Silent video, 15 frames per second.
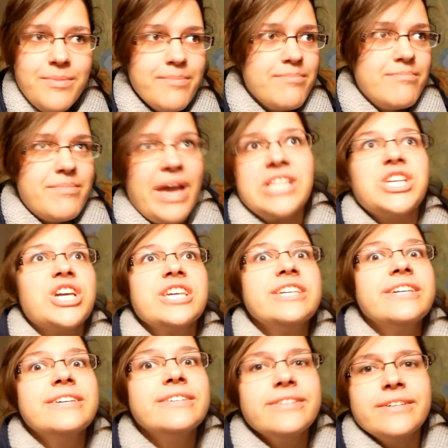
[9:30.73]

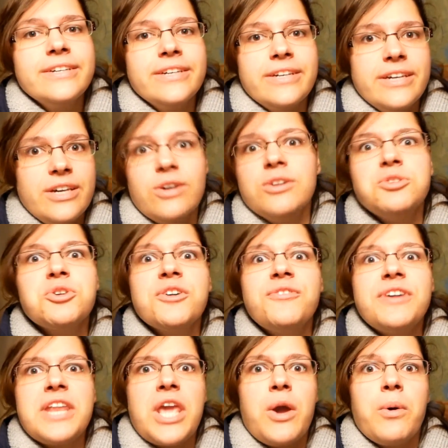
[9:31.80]
Magic! I only took a
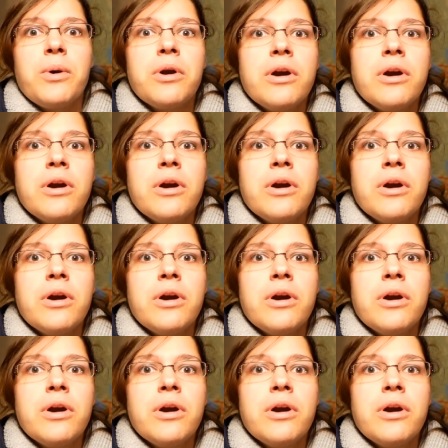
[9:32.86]
video.